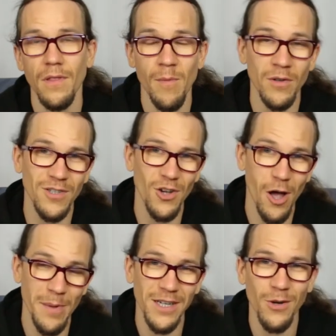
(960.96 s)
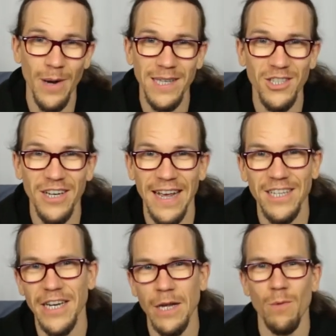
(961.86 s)
The most common question
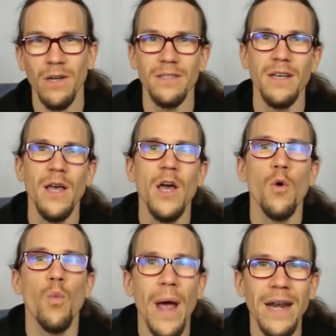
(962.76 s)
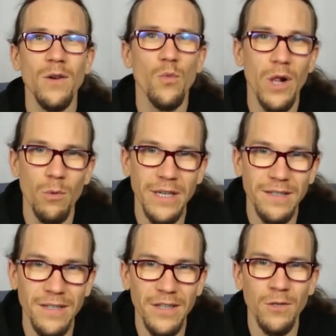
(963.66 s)
actually was, when will we
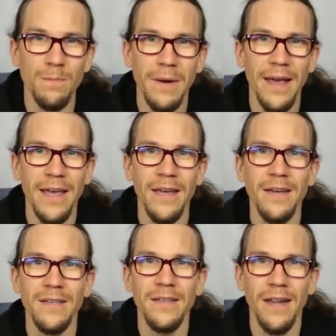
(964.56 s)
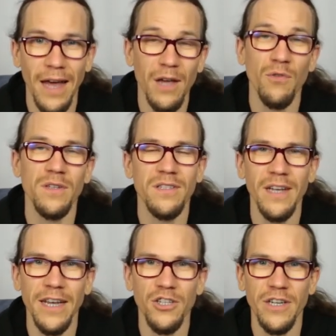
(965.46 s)
see you play live on
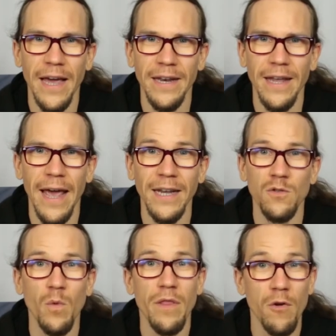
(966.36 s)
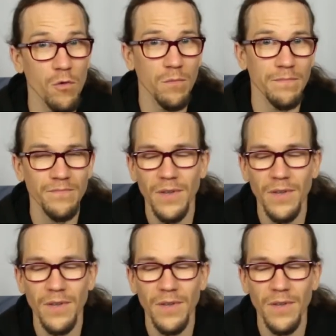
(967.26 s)
stage again and with whom?